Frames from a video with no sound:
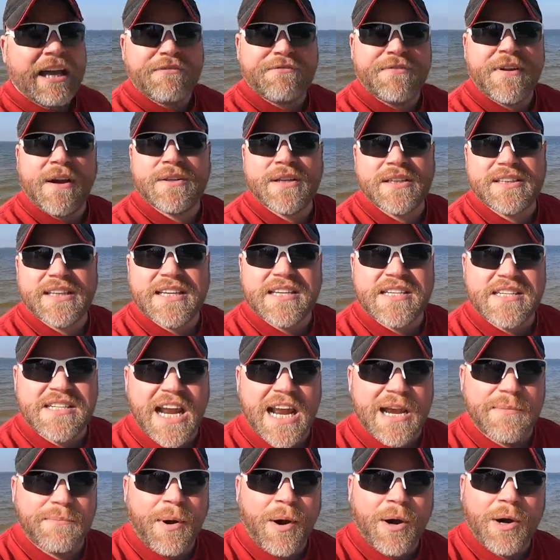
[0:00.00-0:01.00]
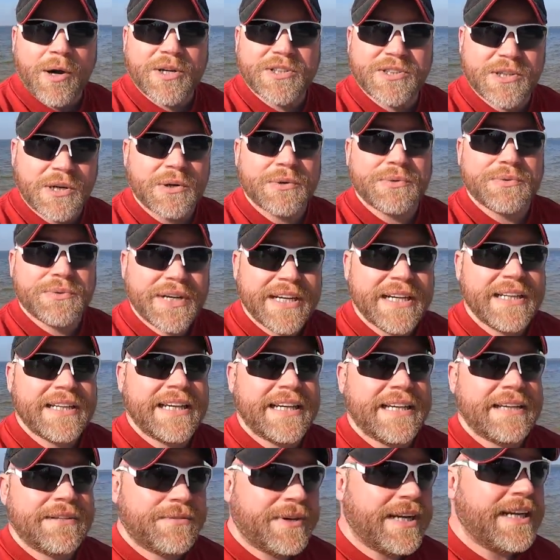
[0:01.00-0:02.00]
I have found that these state parks are
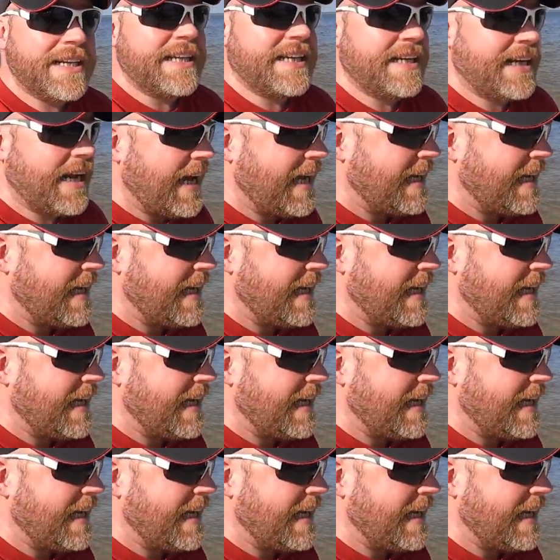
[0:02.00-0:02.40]
really, really